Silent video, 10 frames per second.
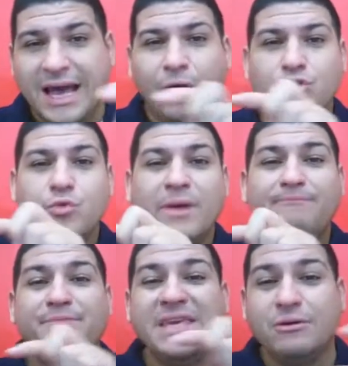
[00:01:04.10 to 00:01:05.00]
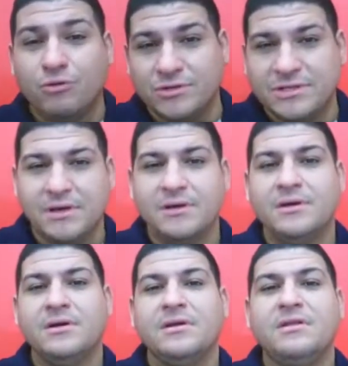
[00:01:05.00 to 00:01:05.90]
how do we build
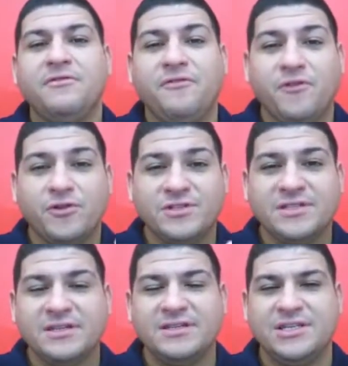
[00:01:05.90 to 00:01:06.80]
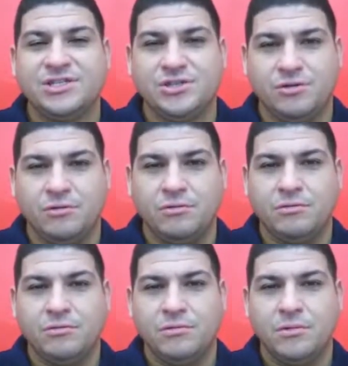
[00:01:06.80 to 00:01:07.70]
the first conditional?
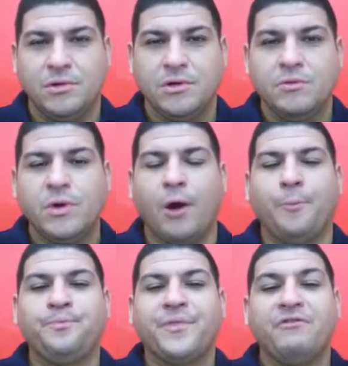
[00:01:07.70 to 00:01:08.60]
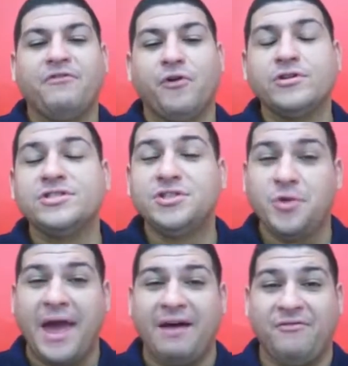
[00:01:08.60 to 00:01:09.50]
Well, first
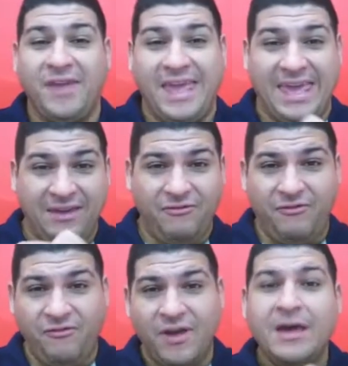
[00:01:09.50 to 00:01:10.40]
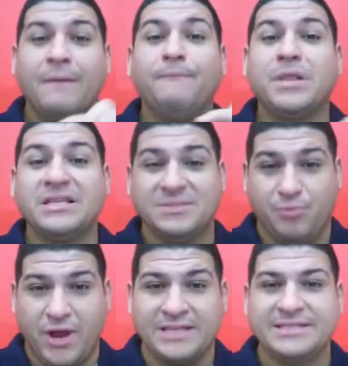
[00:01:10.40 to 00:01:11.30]
you have if plus
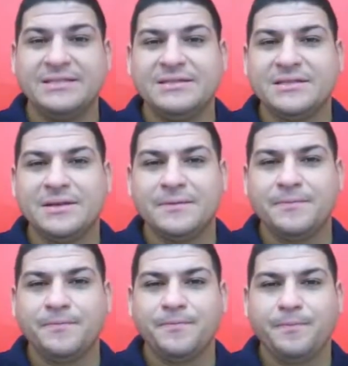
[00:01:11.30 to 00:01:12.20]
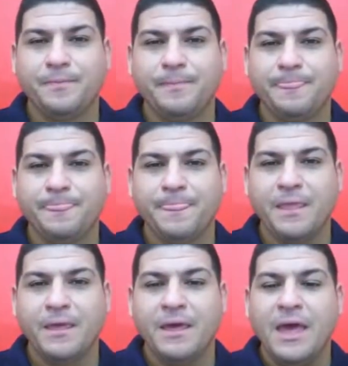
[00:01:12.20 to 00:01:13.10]
present
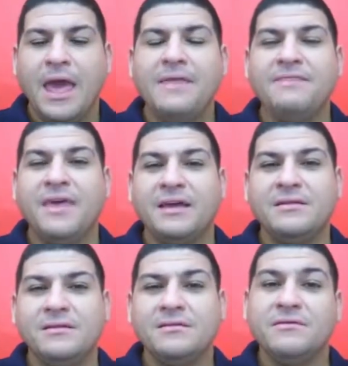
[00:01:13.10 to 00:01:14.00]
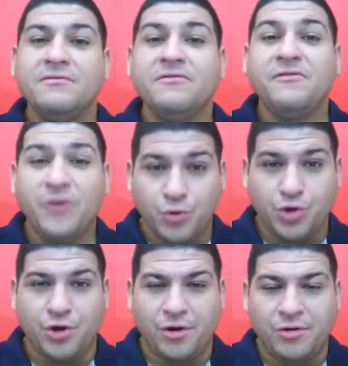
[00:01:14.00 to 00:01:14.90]
and then
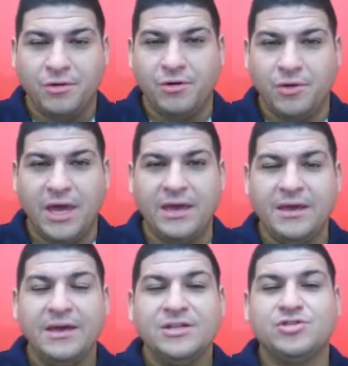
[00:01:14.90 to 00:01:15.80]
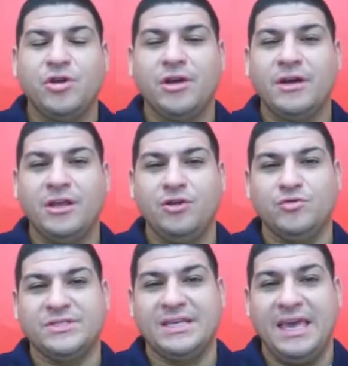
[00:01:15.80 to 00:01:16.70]
future, okay? So you're going to
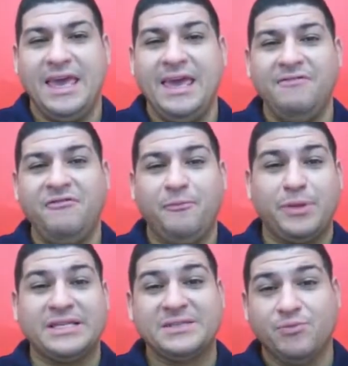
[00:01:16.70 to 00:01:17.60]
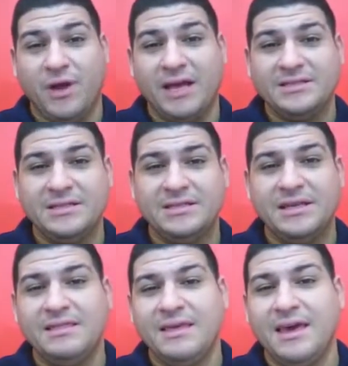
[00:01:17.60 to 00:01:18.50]
use if plus present
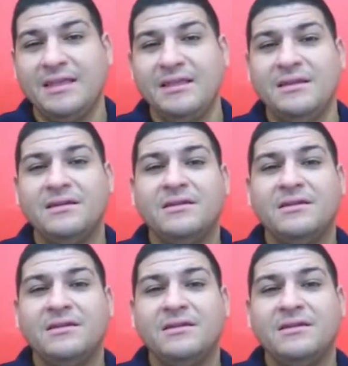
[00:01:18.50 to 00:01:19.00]
and then